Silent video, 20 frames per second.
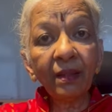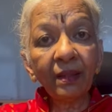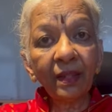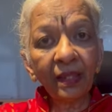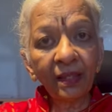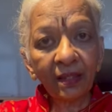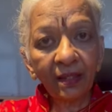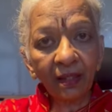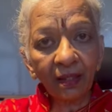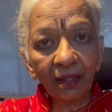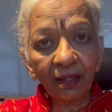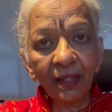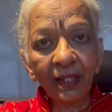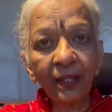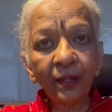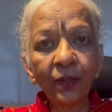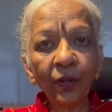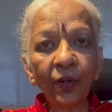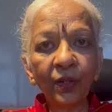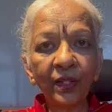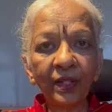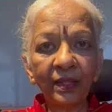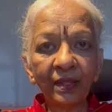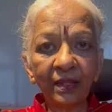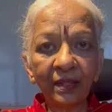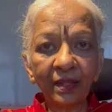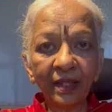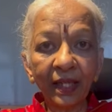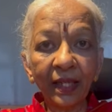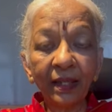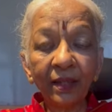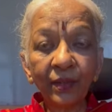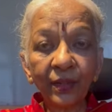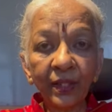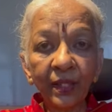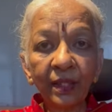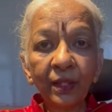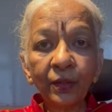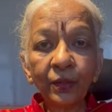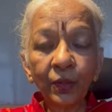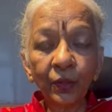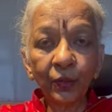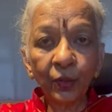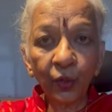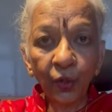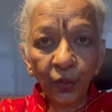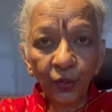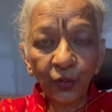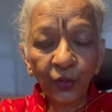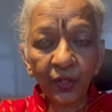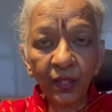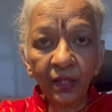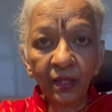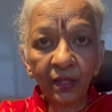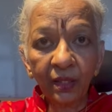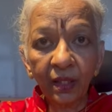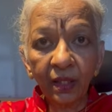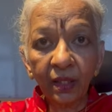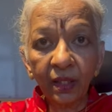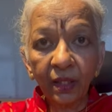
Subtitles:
discerning audience and real connoisseurs